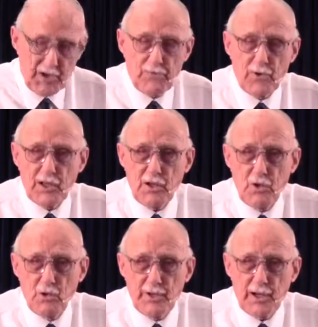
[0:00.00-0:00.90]
Was he
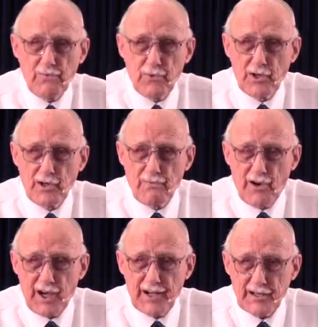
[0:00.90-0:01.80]
fully human and fully
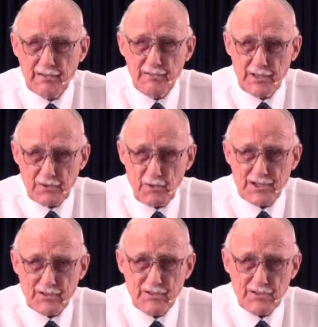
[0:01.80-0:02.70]
divine? These
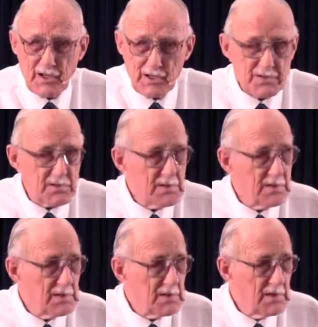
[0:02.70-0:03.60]
questions, yes.